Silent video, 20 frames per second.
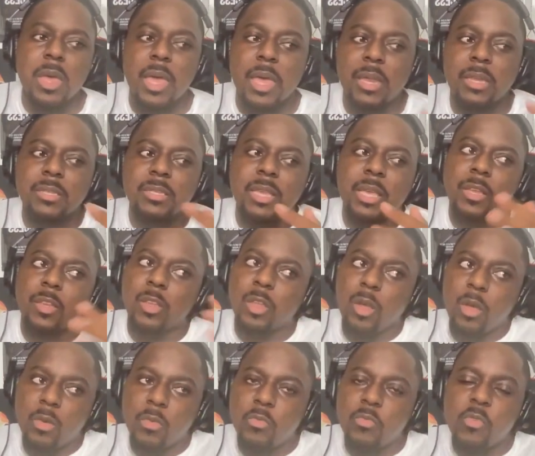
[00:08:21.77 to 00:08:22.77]
and it's like
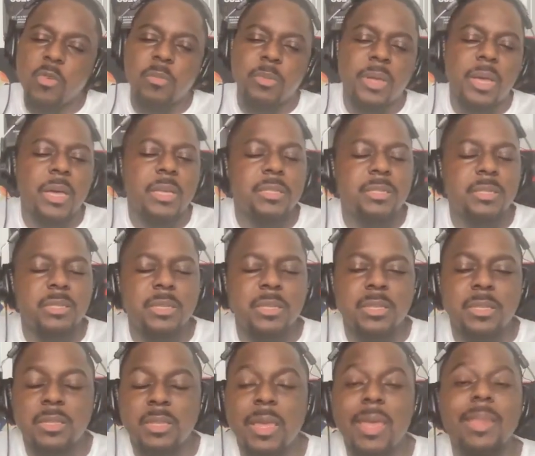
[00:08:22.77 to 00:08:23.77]
long form
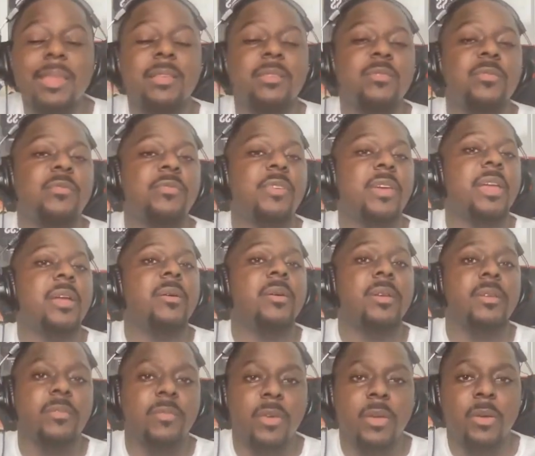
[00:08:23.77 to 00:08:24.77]
content, that is
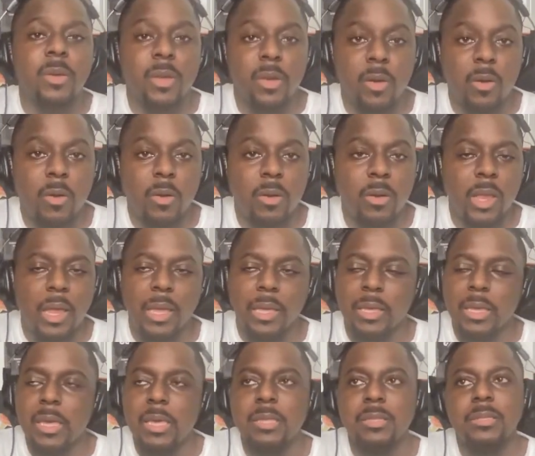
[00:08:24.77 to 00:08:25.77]
very, very hard.
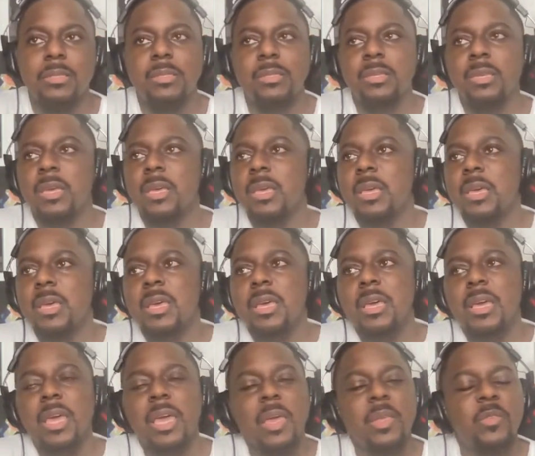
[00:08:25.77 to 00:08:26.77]
Like it's
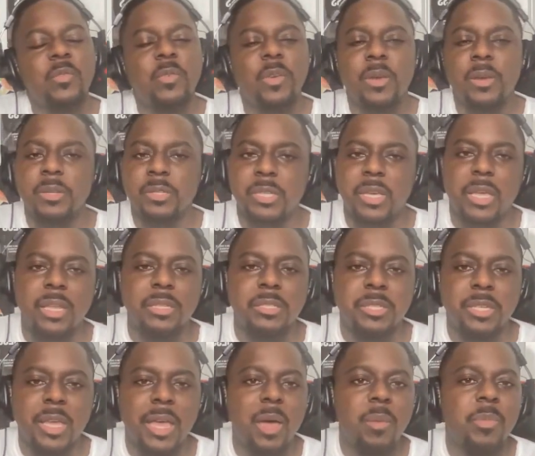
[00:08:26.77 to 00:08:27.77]
it's very
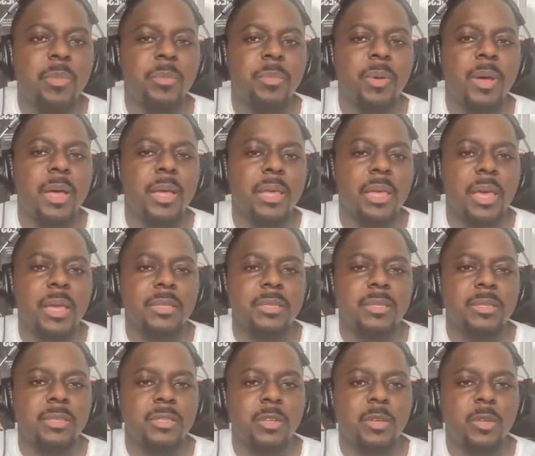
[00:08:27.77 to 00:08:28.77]
challenging. I've been
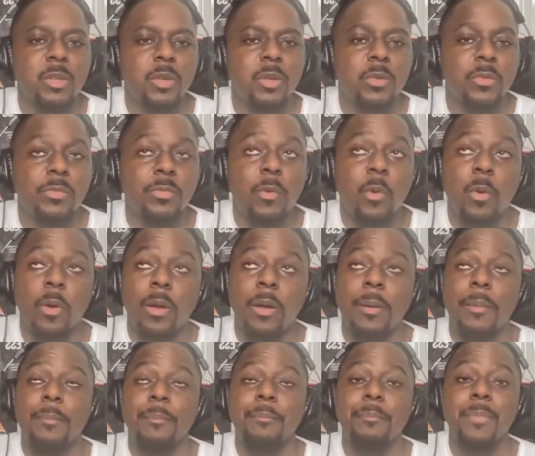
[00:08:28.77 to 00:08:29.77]
podcasting solo for
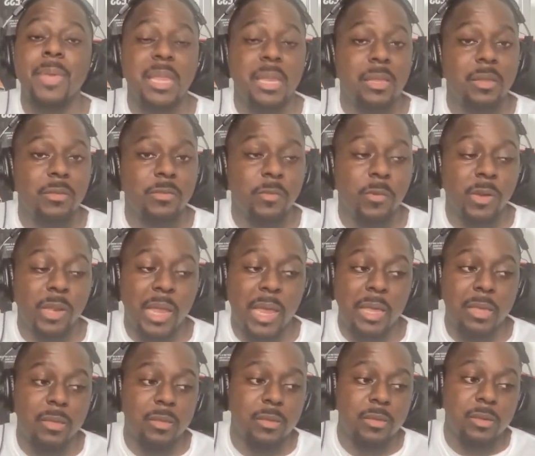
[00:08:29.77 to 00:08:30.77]
a minute, for
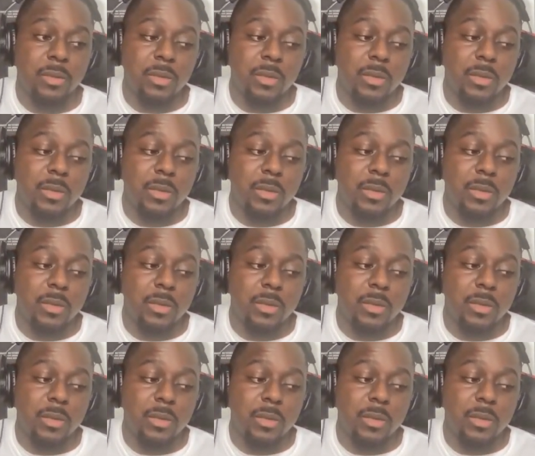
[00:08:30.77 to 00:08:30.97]
like